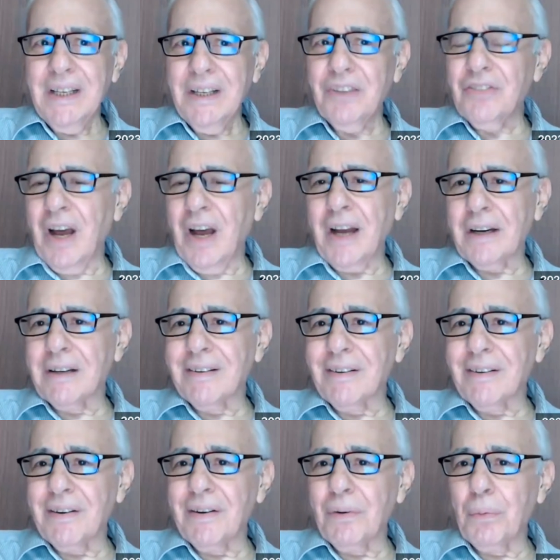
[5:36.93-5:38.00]
is not
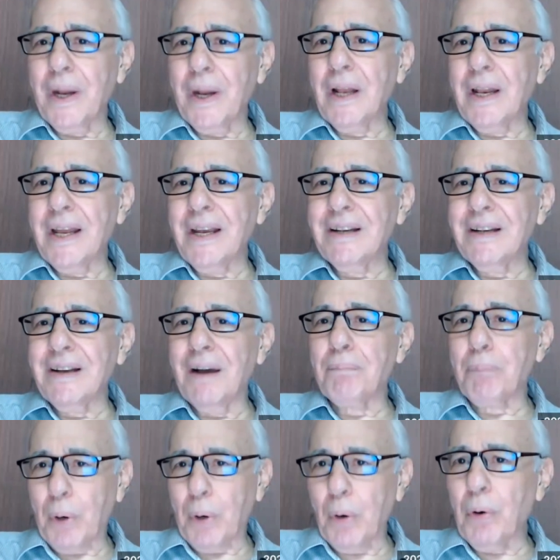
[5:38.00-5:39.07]
really a
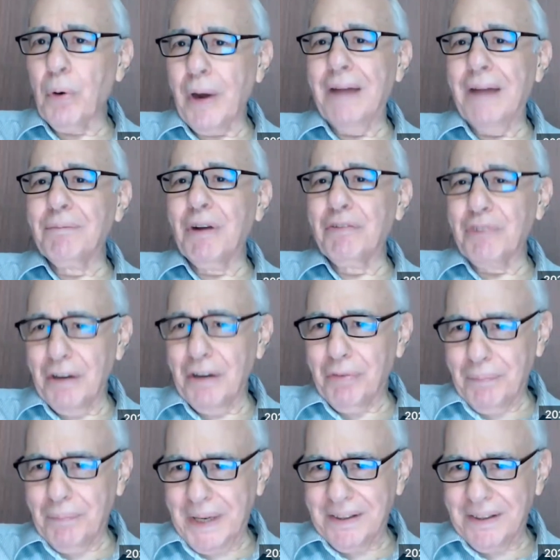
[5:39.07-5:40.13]
program of
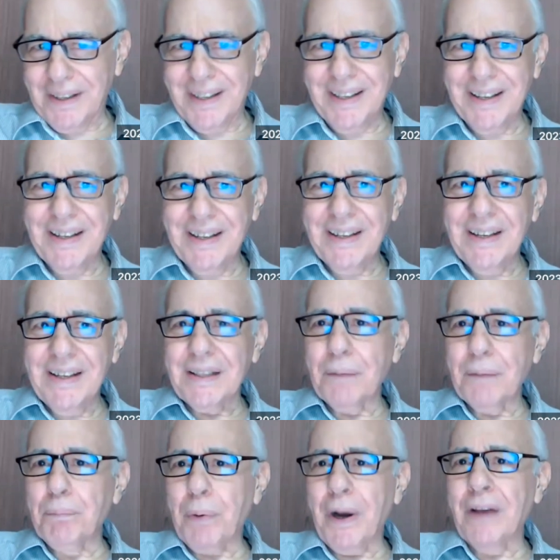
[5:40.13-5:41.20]
government.
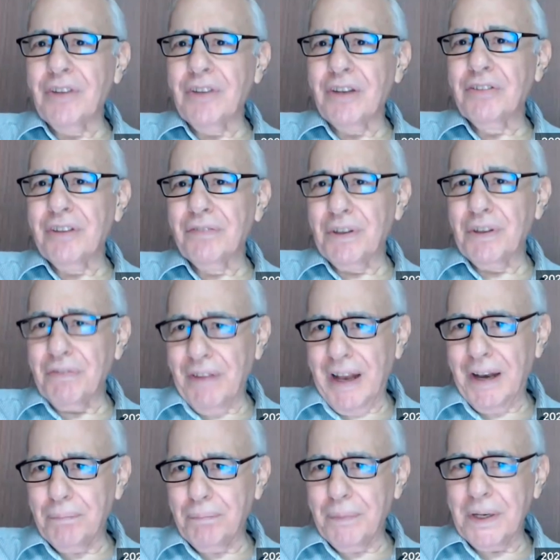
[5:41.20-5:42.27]
The process of
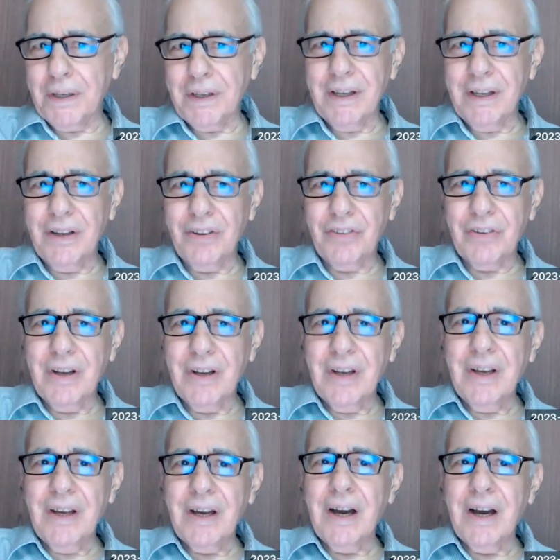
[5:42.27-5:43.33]
development is
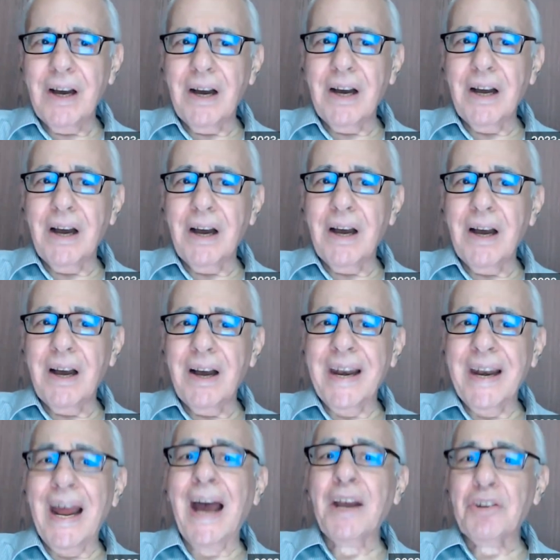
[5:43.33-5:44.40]
a,
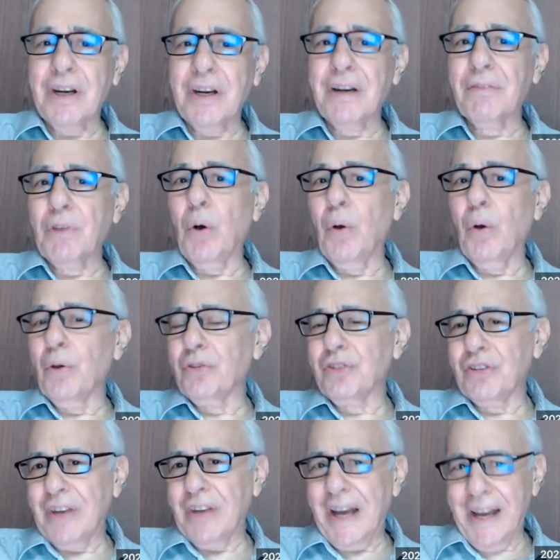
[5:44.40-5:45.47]
an action of the whole
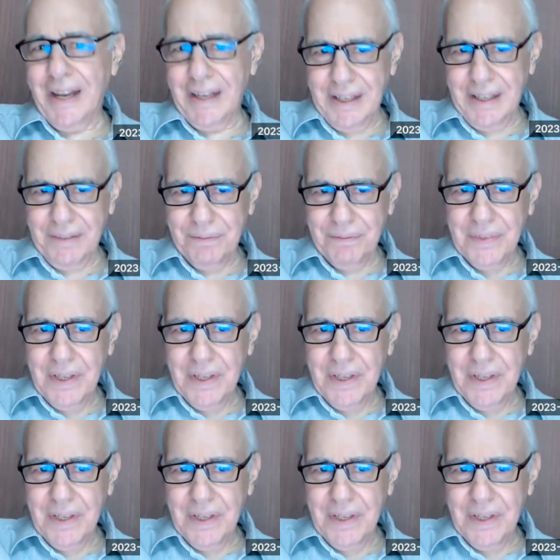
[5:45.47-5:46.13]
society.